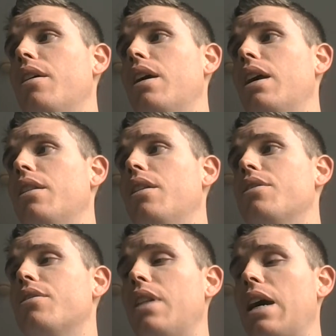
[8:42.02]

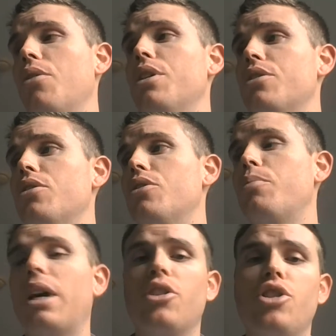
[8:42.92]
this now this
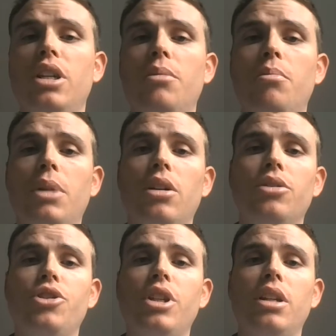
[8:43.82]
spec sheet and
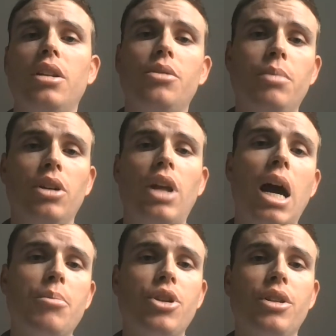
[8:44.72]
build sheet and these build
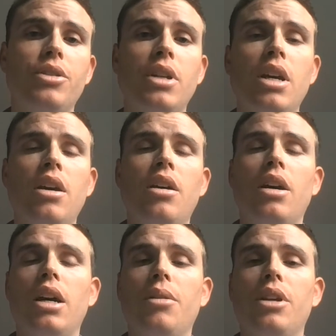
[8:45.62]
options
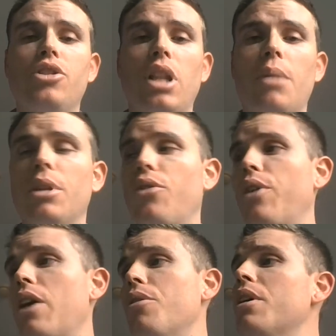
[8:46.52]
that Jalopnik
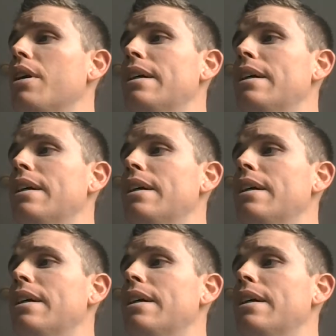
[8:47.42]
found.